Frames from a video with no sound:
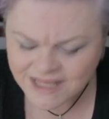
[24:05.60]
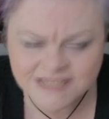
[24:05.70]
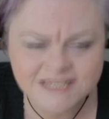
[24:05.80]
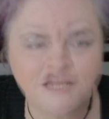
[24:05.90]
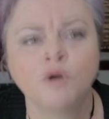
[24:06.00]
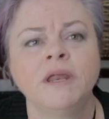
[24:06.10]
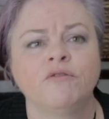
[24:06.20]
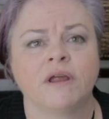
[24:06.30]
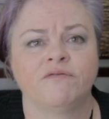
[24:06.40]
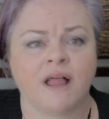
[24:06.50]
And so many
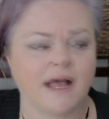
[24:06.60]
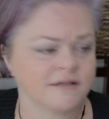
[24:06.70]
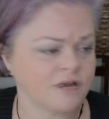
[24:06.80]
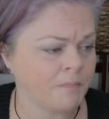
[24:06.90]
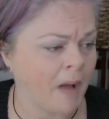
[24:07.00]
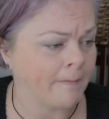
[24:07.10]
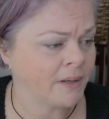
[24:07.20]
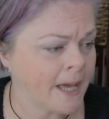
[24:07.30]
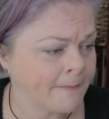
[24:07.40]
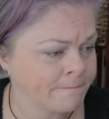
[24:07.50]
red flags are
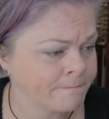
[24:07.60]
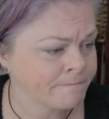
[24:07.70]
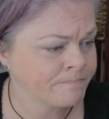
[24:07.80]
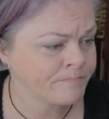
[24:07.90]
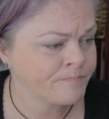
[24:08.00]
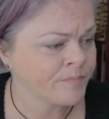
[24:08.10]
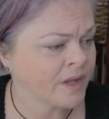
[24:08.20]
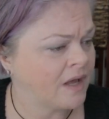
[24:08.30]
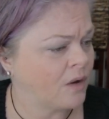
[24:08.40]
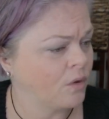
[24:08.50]
popping up.
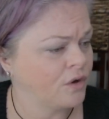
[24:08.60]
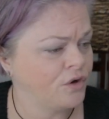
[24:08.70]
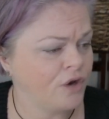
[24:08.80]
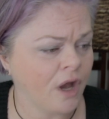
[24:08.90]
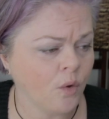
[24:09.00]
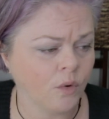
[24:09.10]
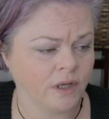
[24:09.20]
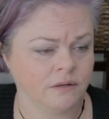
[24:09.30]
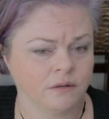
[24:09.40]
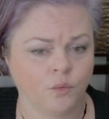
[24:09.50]
No
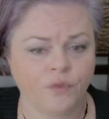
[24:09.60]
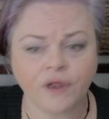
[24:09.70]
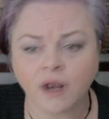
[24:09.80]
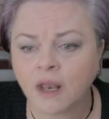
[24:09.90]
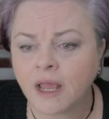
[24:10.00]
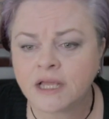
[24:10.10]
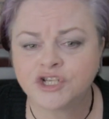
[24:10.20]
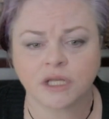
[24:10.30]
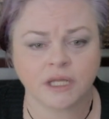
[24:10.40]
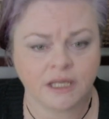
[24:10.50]
one with
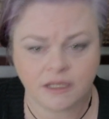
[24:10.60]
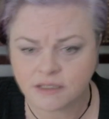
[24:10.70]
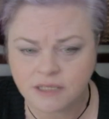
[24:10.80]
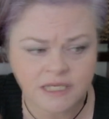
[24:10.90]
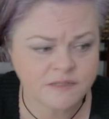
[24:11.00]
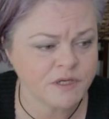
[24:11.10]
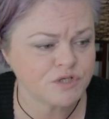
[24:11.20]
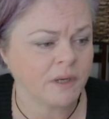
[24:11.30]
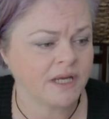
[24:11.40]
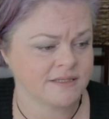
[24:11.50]
allegedly as
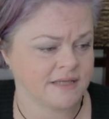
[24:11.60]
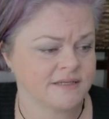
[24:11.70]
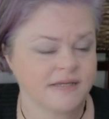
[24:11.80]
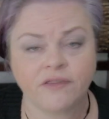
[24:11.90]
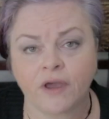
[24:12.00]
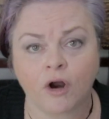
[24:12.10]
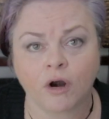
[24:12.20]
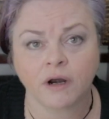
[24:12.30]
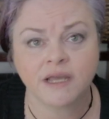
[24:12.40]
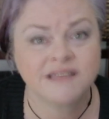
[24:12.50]
much money as they say they
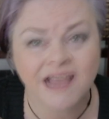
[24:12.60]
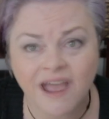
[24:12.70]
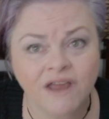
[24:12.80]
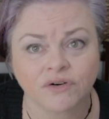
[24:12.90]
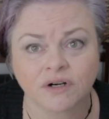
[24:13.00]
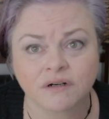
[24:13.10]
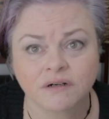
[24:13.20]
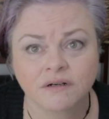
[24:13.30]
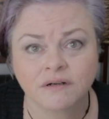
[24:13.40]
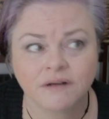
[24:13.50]
are is ever
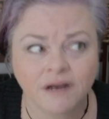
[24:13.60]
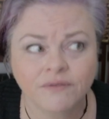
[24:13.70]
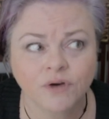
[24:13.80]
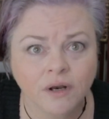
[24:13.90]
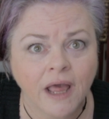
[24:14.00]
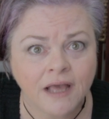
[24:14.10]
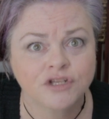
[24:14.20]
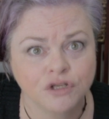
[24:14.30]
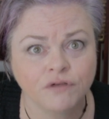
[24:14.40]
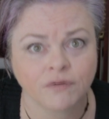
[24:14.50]
going to
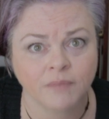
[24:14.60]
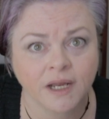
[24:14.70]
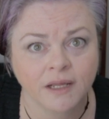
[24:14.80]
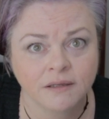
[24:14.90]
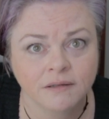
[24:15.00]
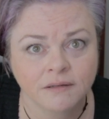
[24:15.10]
ask you for money.